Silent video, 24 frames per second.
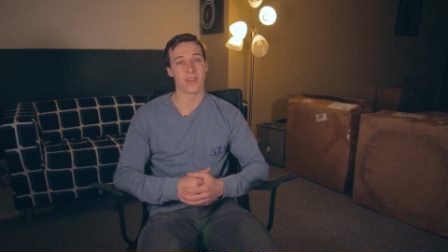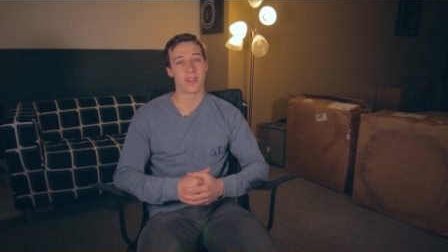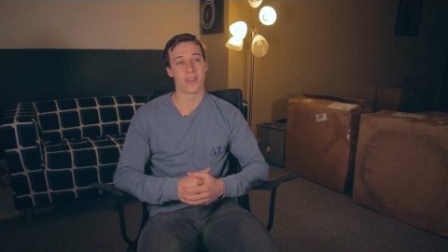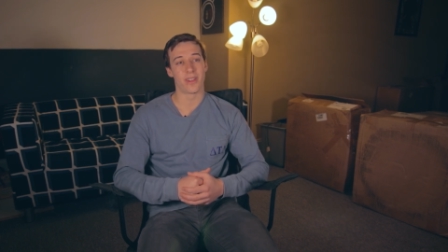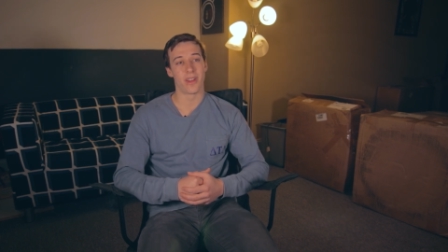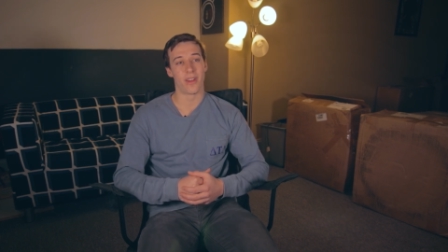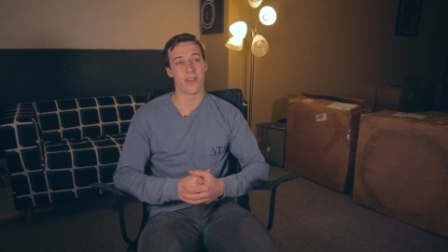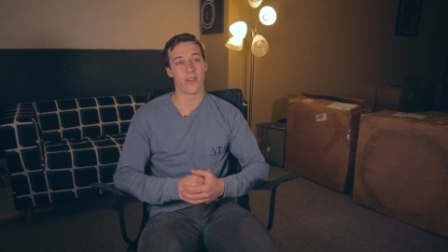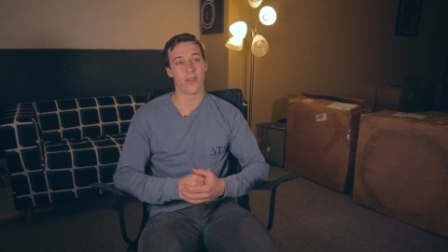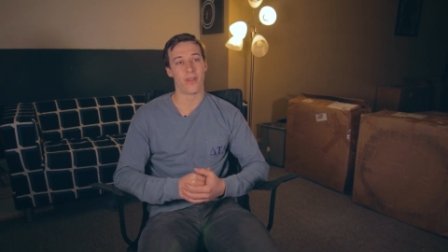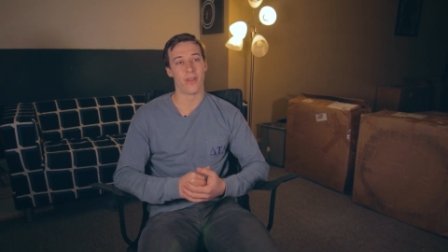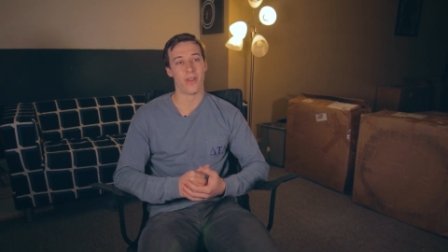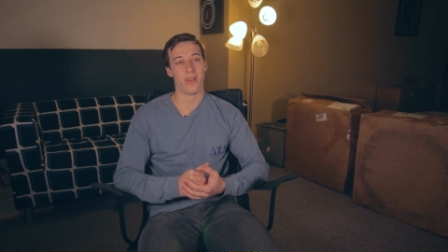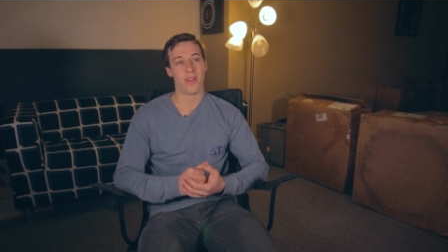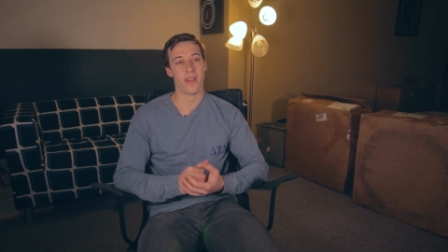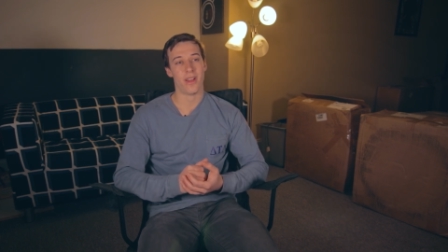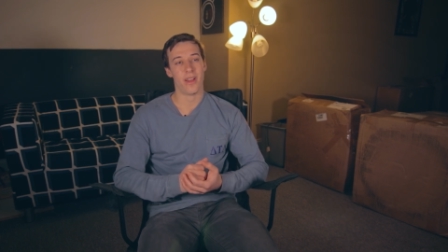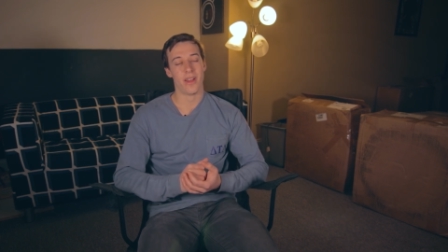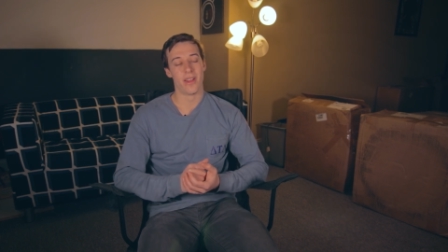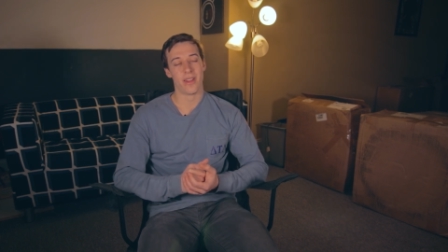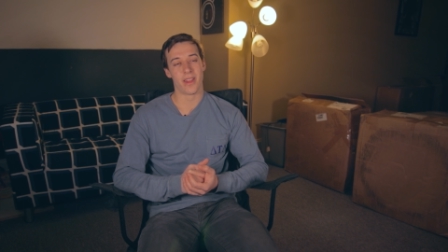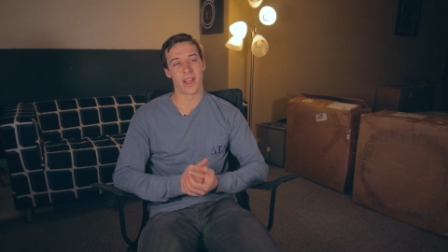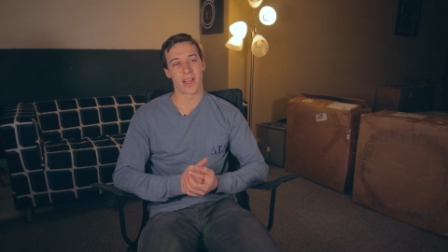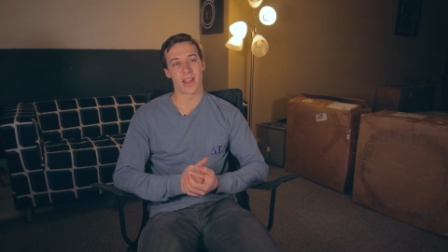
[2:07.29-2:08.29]
So
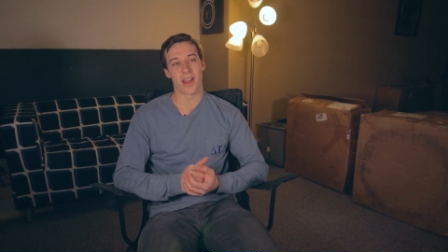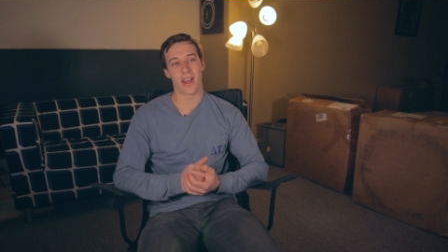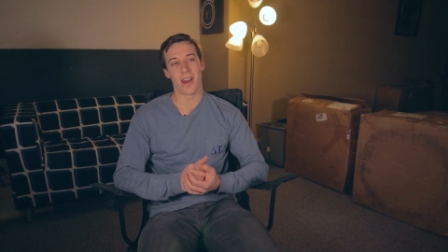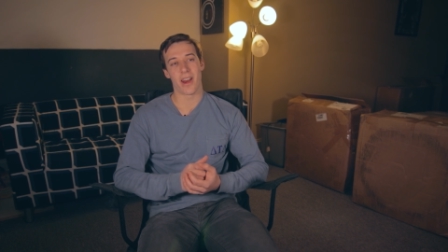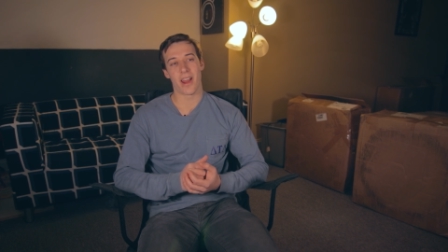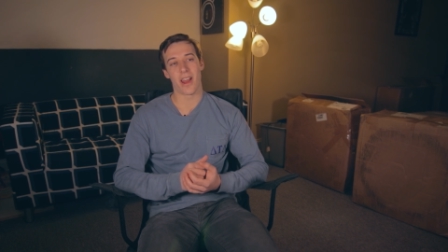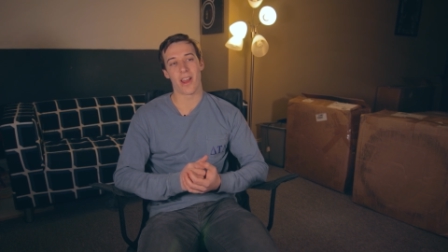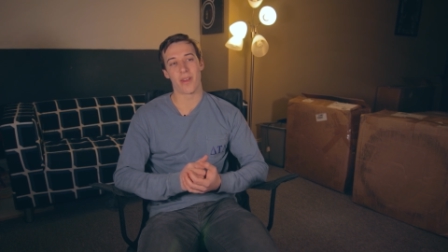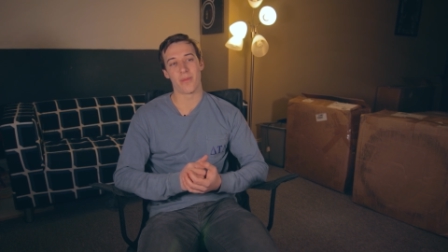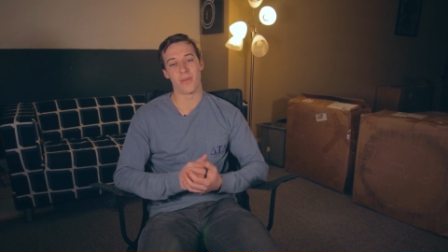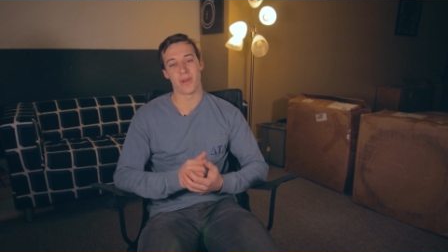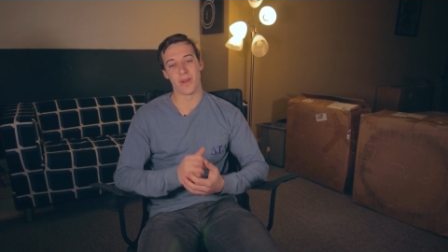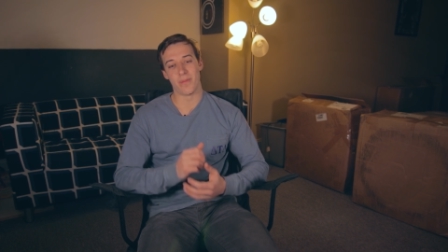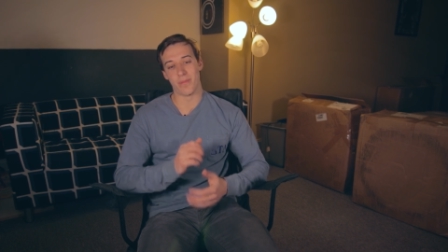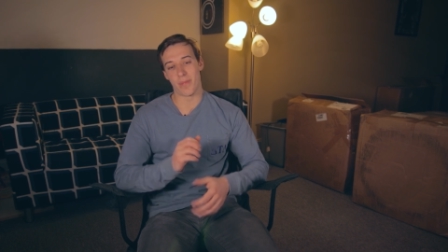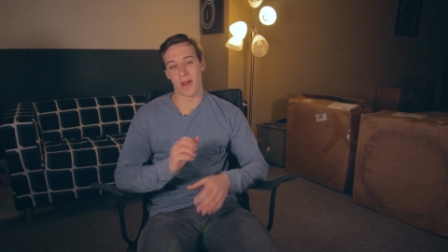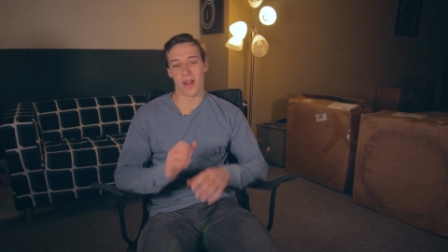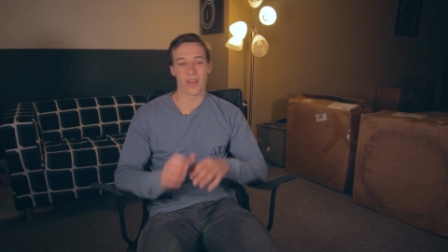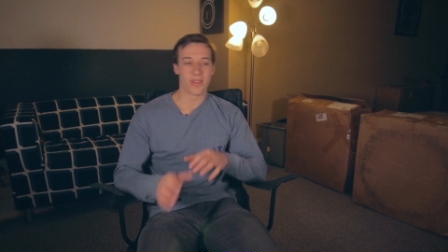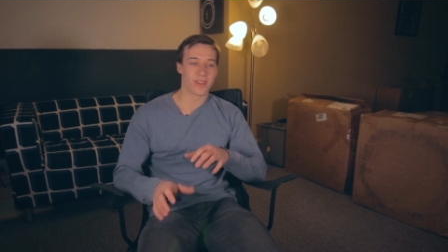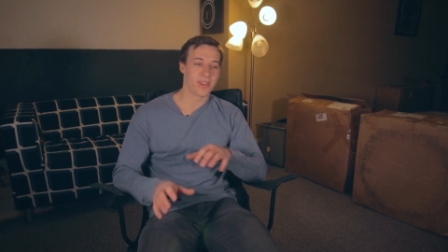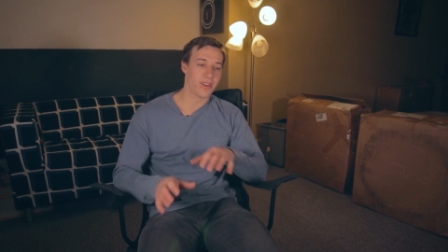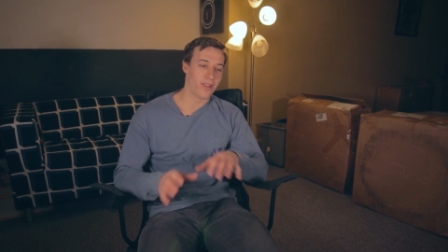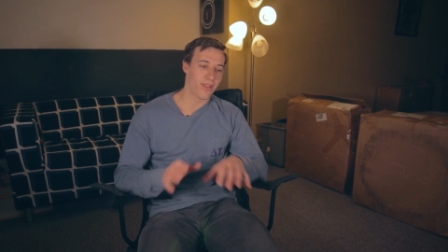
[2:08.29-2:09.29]
that kind of had me
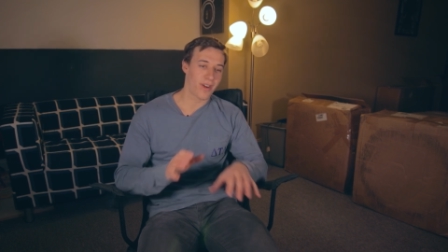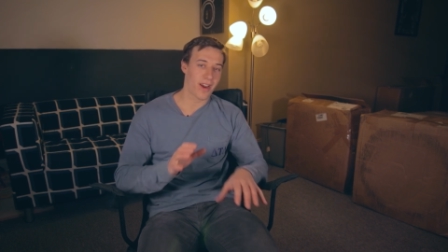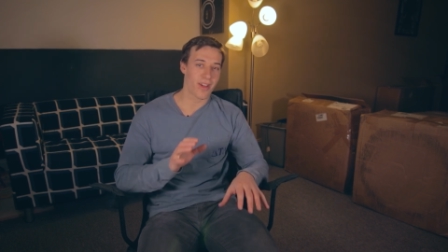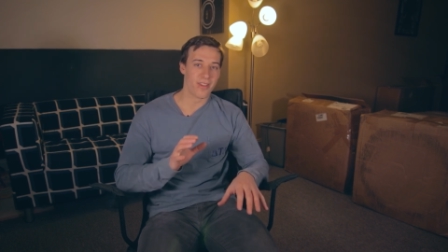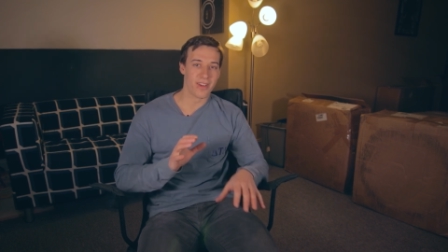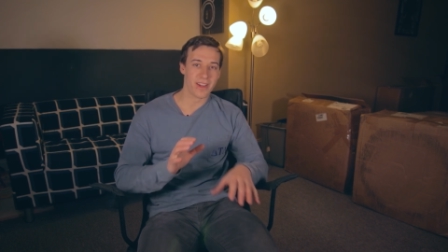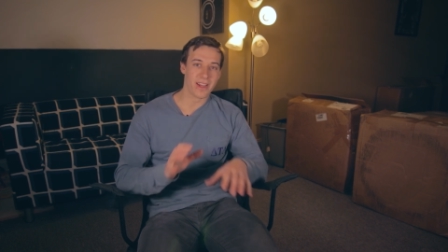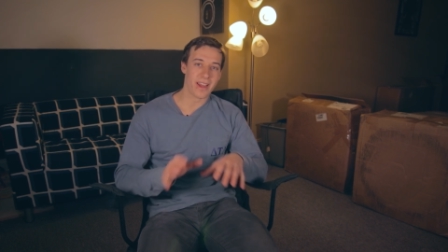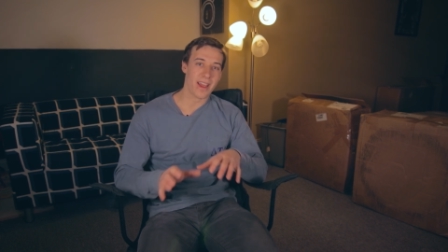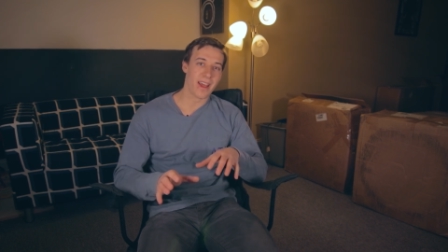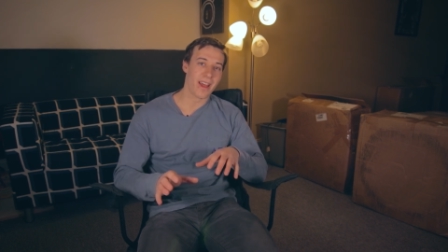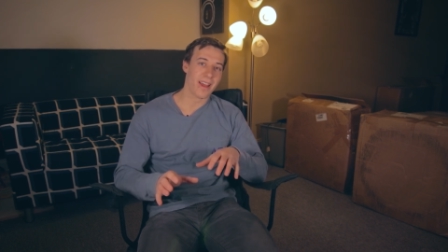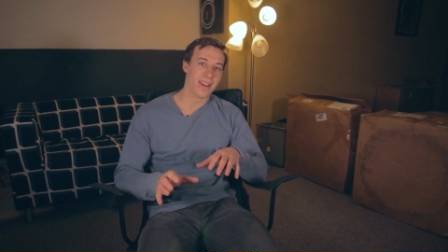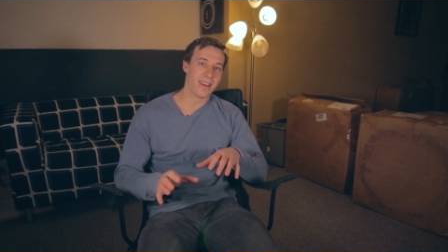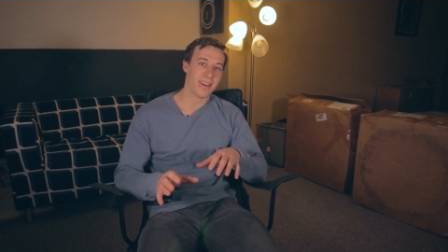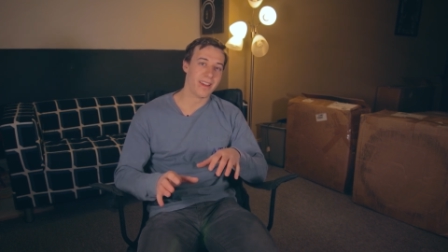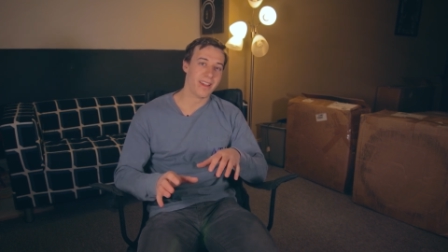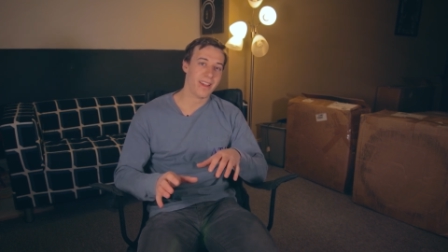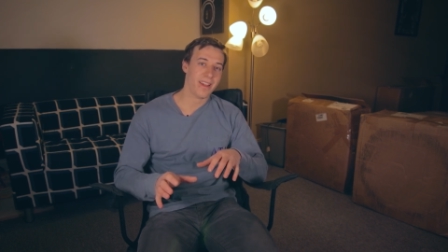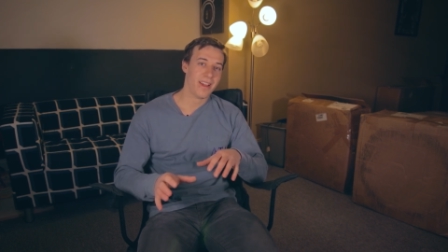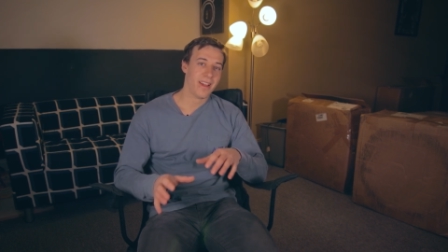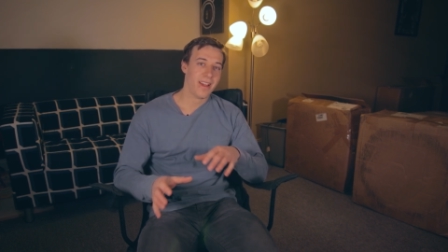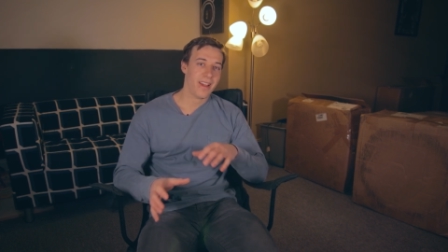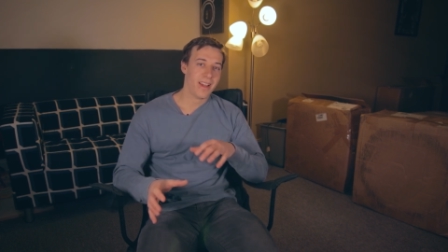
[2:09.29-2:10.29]
bouncing around again.